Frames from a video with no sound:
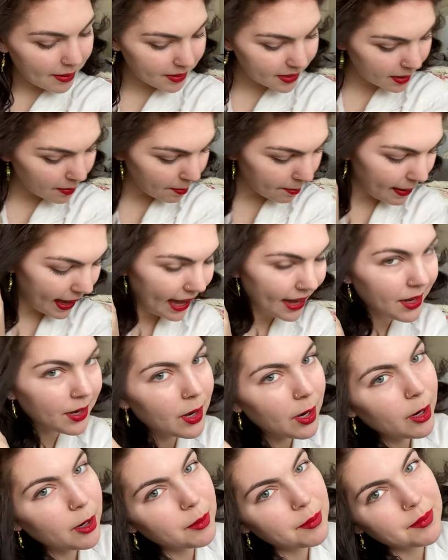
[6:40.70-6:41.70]
I'm gonna
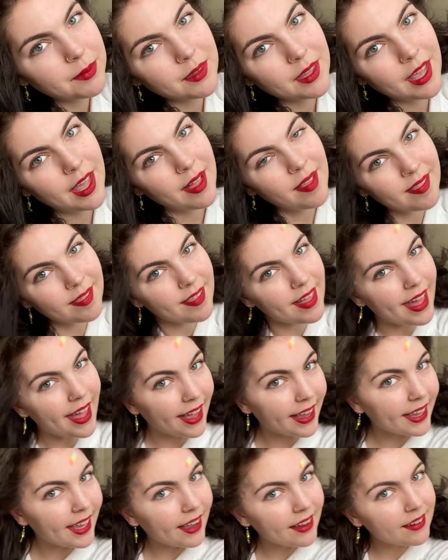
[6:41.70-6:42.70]
backcomb the
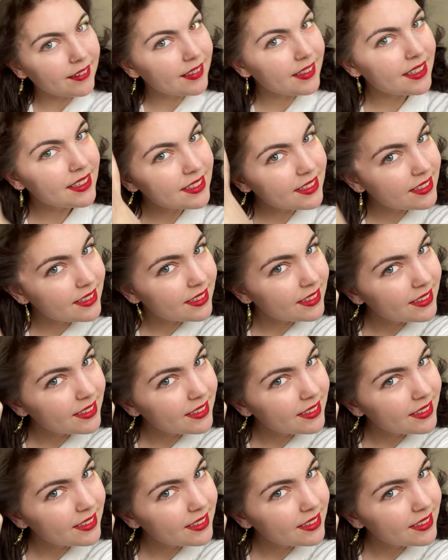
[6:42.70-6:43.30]
heck out of this.